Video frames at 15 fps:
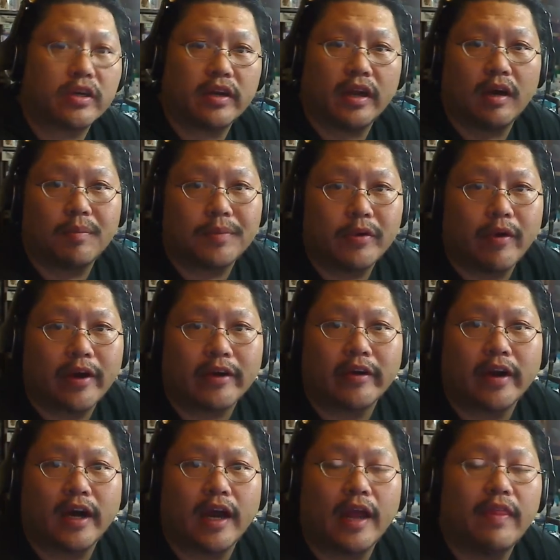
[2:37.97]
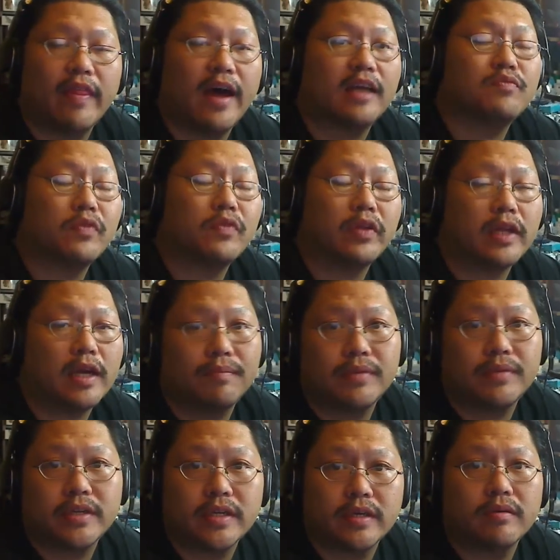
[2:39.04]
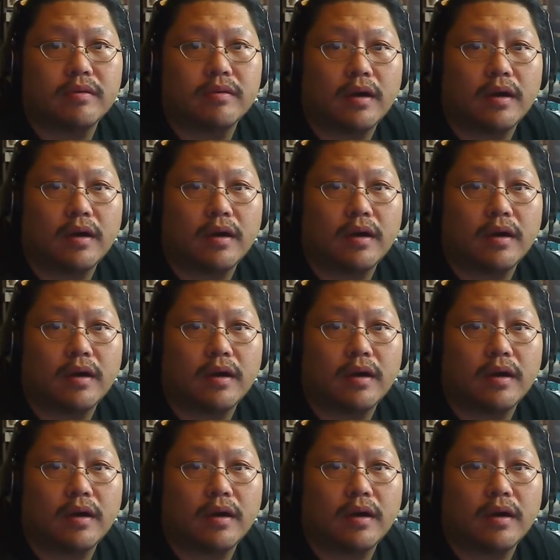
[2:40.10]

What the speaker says: to help you out or not, and that's really up to you.